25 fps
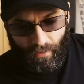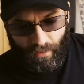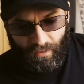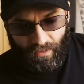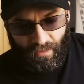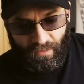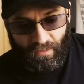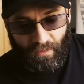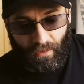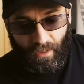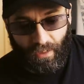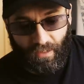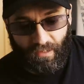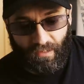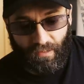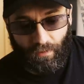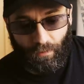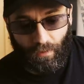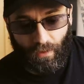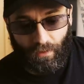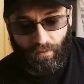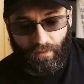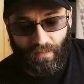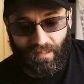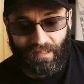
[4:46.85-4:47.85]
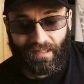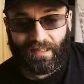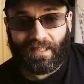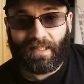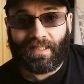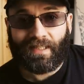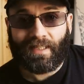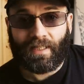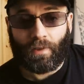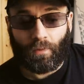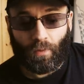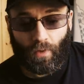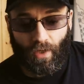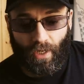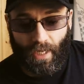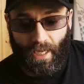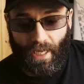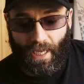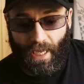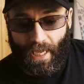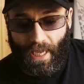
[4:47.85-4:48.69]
Sites around the city where